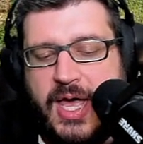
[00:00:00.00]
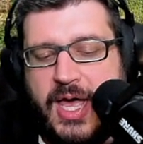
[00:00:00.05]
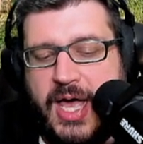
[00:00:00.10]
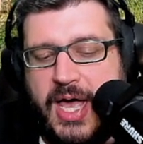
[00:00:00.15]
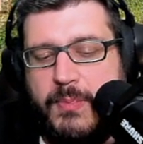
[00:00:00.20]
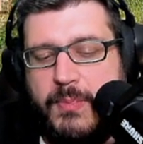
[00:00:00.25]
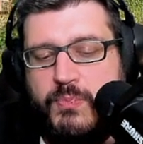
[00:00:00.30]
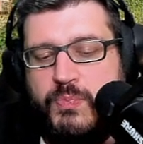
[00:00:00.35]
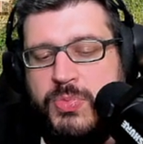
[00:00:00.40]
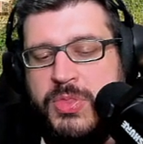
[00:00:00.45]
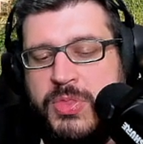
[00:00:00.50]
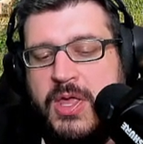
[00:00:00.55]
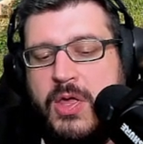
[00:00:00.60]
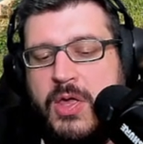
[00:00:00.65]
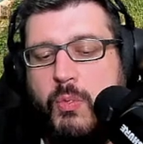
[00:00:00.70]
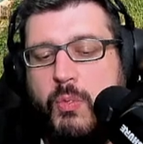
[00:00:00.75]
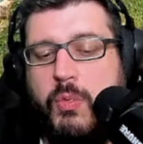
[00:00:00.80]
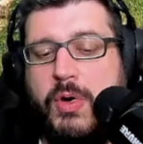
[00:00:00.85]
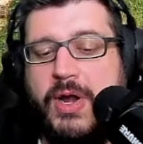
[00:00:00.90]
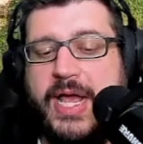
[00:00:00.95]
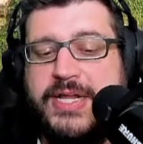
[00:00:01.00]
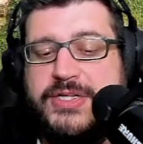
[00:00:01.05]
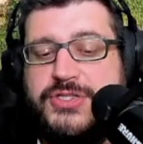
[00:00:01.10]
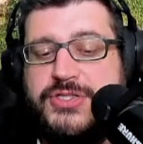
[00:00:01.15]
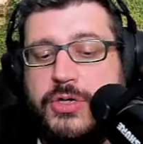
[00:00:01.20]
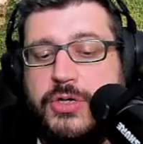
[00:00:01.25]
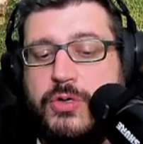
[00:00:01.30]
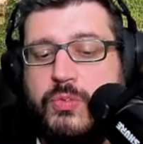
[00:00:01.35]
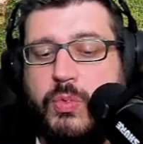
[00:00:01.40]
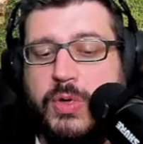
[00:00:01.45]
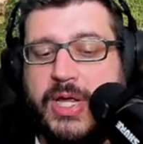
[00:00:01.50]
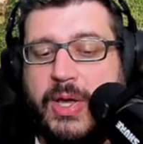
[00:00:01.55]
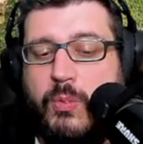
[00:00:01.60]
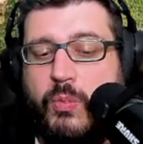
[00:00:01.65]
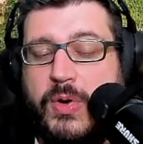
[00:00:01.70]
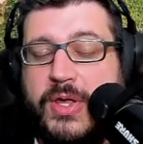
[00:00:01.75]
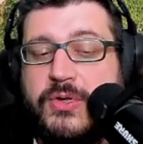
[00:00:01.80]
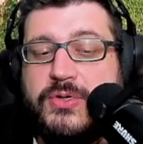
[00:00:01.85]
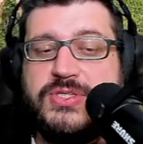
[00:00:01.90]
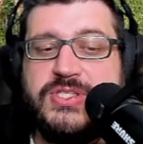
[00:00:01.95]
What I
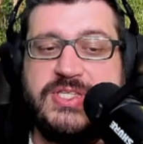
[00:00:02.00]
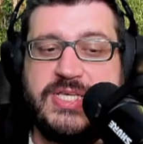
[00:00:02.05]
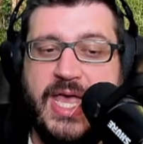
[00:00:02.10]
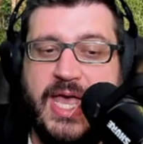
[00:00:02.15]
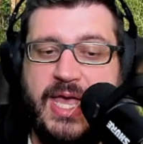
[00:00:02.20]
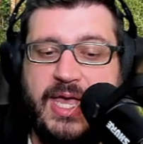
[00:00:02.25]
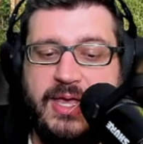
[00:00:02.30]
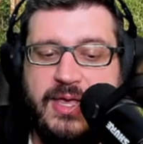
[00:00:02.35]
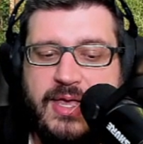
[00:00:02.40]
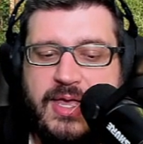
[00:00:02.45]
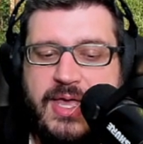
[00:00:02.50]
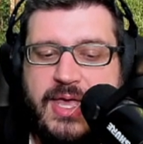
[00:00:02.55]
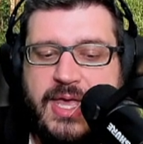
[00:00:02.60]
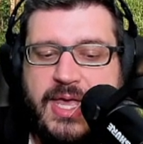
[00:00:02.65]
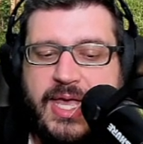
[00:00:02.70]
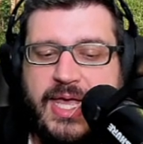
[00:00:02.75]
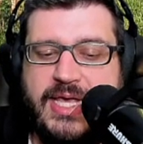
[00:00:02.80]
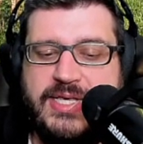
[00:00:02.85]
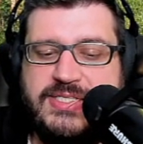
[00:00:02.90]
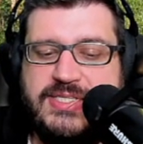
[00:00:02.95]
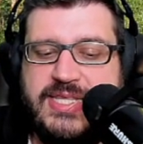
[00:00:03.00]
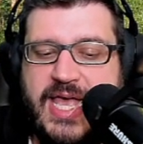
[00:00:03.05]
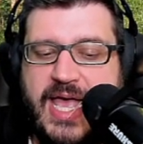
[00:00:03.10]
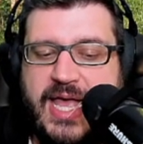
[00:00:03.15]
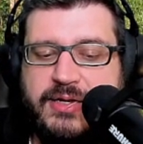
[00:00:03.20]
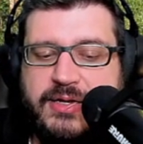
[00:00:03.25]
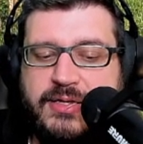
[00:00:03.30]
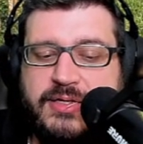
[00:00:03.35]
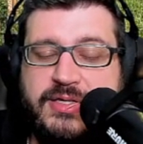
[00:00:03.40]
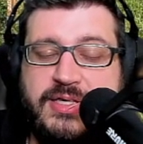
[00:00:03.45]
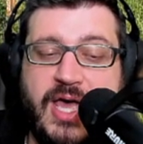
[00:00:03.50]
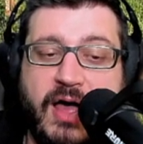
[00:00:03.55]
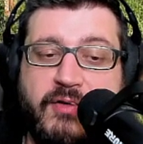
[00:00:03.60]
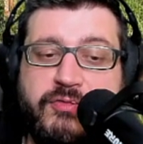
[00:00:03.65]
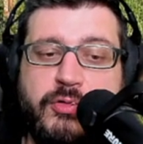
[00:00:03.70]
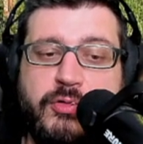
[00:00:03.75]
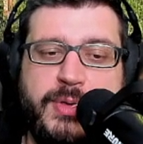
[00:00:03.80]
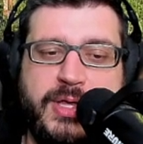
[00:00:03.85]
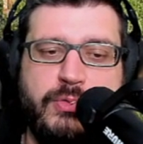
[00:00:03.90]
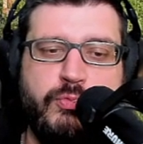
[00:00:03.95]
will say is that
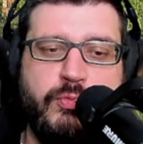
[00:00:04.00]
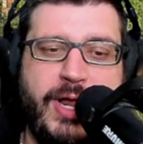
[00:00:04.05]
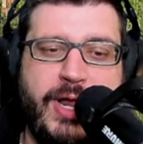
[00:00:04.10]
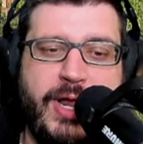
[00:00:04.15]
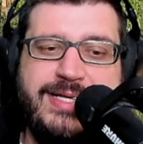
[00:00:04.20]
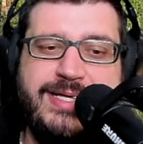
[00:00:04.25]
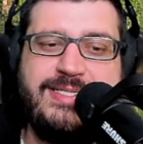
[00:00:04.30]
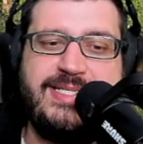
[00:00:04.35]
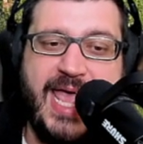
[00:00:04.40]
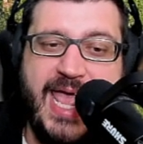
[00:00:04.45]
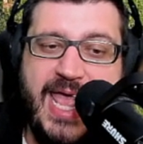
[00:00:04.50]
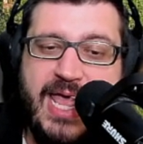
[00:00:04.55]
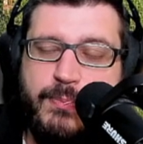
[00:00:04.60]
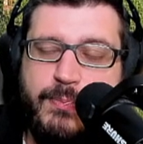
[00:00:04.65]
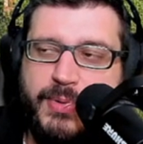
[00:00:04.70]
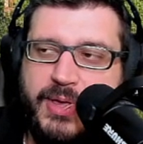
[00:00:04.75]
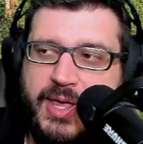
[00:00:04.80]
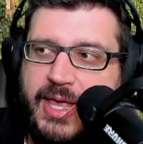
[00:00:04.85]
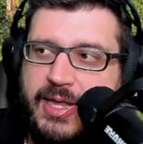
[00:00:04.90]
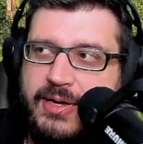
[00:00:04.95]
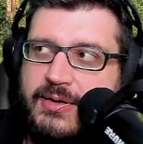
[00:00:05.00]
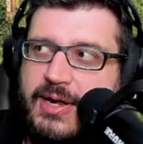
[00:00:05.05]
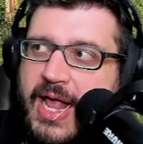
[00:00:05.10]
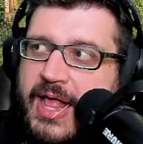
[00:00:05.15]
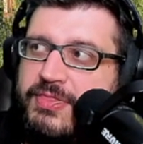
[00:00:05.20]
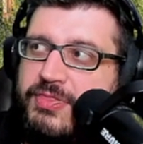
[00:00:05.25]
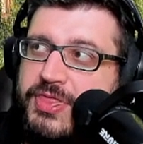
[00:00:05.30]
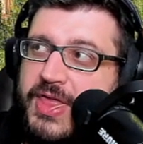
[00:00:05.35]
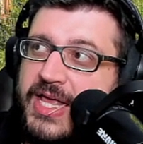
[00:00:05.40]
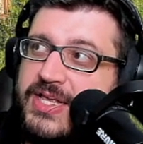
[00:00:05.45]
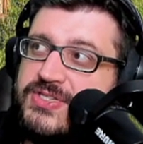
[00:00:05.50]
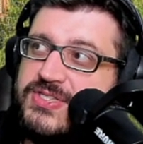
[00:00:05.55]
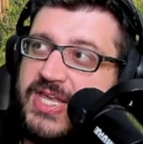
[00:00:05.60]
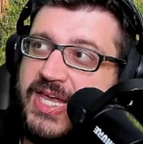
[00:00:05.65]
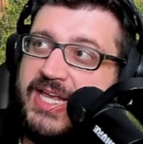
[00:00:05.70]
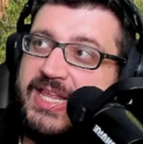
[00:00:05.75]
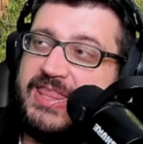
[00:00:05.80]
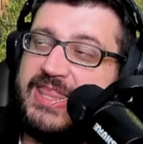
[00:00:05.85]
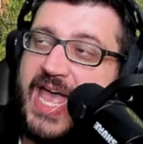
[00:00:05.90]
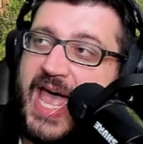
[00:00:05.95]
government red tape and things
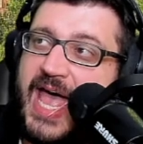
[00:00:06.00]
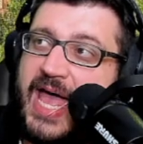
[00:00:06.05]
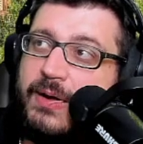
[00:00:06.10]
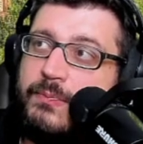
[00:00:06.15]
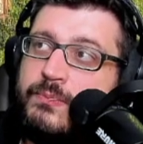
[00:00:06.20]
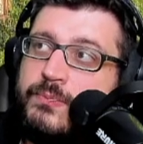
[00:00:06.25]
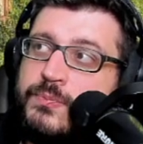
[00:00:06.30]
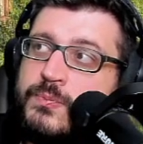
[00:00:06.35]
like that